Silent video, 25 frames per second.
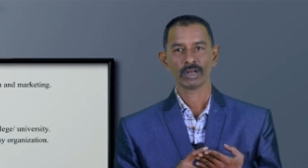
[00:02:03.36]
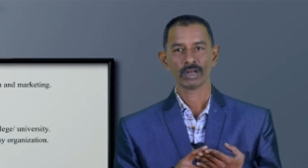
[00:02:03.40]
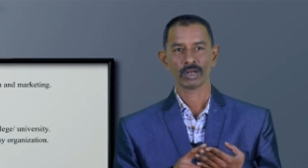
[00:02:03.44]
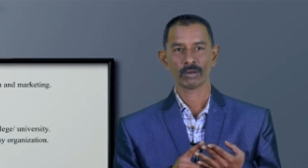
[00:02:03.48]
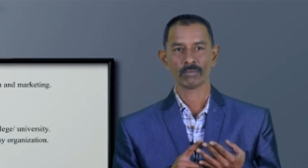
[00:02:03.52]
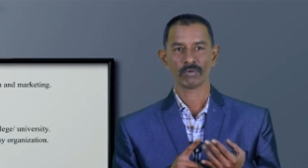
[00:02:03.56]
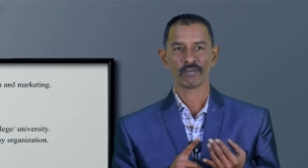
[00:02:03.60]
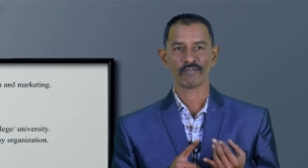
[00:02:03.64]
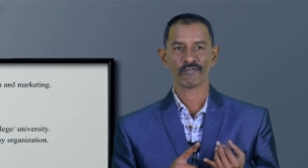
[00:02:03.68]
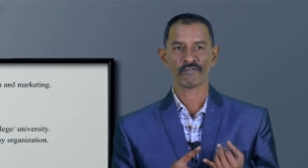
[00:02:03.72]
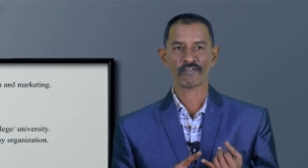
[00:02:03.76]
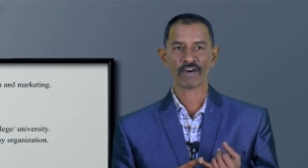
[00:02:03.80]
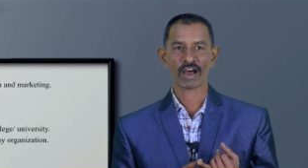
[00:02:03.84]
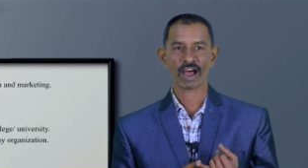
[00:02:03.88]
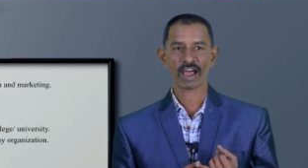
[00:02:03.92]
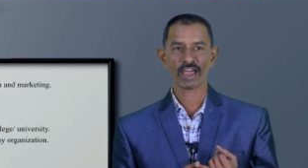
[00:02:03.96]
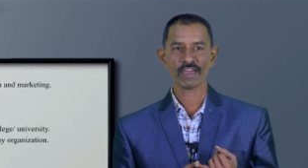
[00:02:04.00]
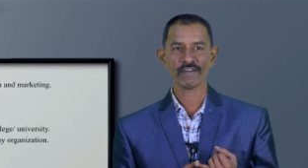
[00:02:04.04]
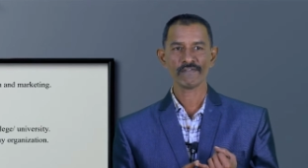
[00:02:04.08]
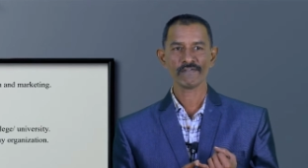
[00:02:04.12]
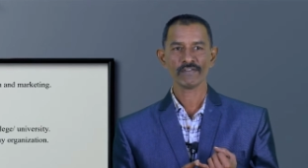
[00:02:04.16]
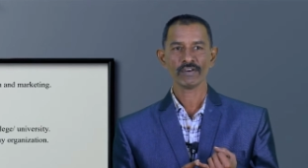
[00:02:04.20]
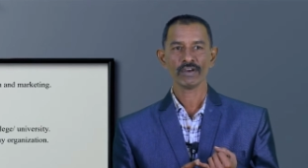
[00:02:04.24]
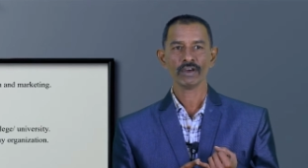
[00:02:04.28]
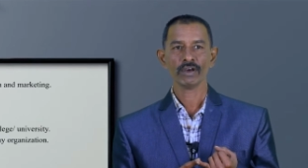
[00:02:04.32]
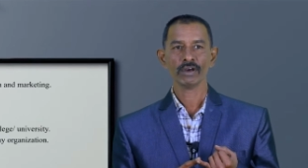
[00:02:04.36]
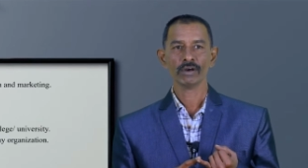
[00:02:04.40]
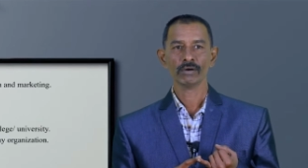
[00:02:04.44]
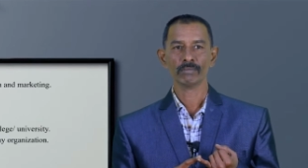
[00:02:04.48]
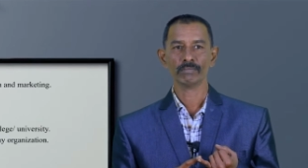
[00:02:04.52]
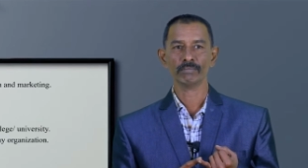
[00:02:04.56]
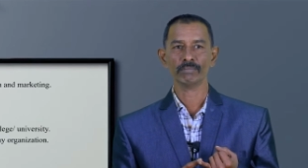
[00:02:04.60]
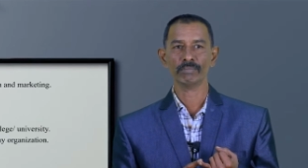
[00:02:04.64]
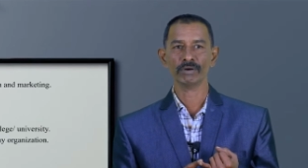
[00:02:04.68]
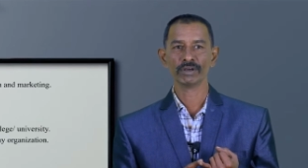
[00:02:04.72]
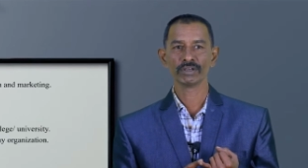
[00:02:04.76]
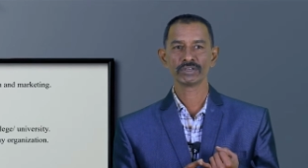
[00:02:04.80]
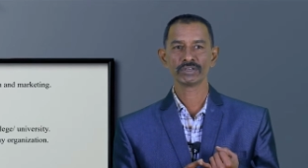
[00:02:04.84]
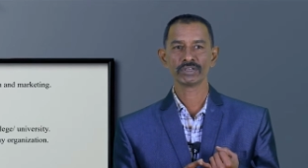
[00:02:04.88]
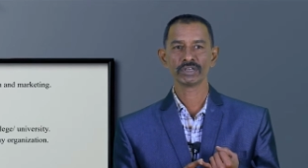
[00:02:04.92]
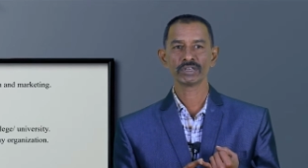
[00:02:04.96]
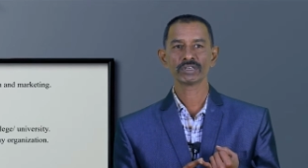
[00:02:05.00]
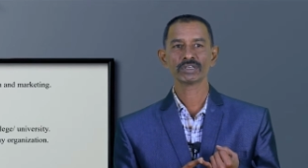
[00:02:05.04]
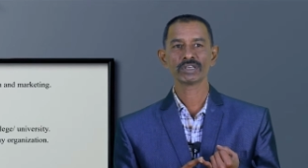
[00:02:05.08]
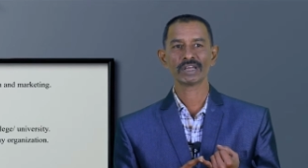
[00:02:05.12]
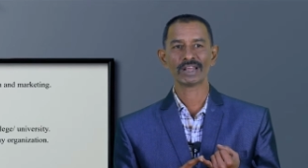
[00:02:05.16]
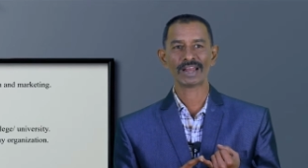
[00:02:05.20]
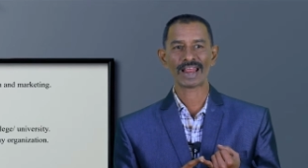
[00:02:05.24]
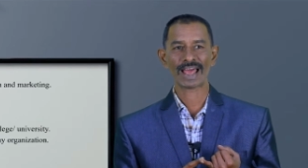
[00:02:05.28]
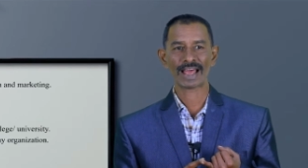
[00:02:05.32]
Number five,
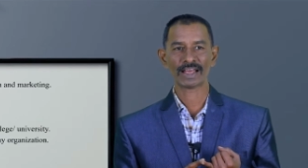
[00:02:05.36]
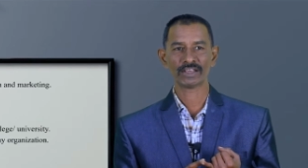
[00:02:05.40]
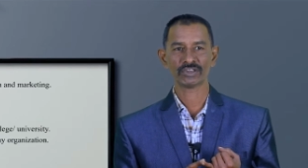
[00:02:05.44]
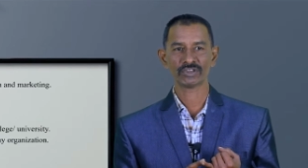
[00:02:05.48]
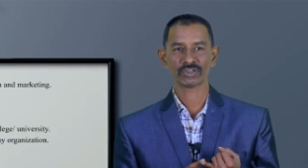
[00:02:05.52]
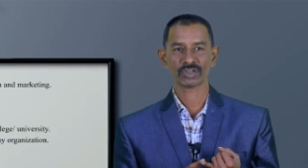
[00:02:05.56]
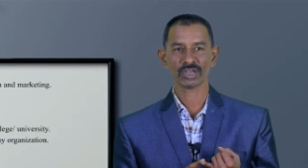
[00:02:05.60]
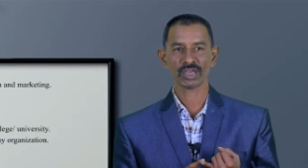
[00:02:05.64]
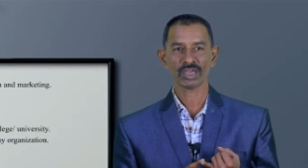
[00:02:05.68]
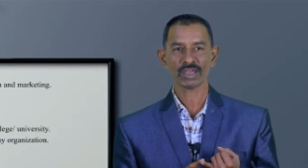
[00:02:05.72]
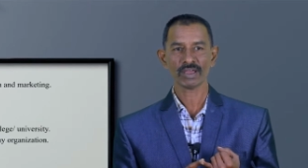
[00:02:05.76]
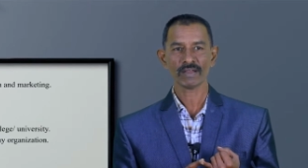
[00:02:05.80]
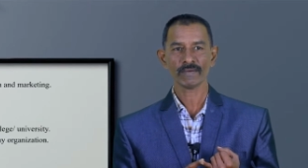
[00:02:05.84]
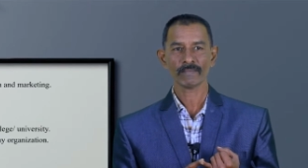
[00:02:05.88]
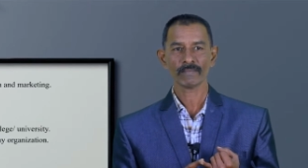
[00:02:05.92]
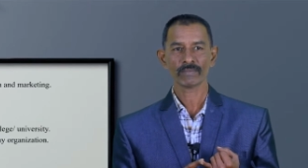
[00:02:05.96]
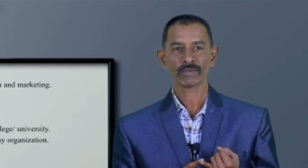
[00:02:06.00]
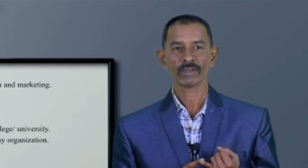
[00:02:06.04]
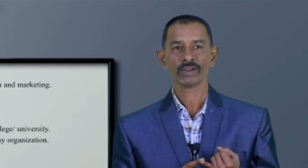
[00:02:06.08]
business enhancing.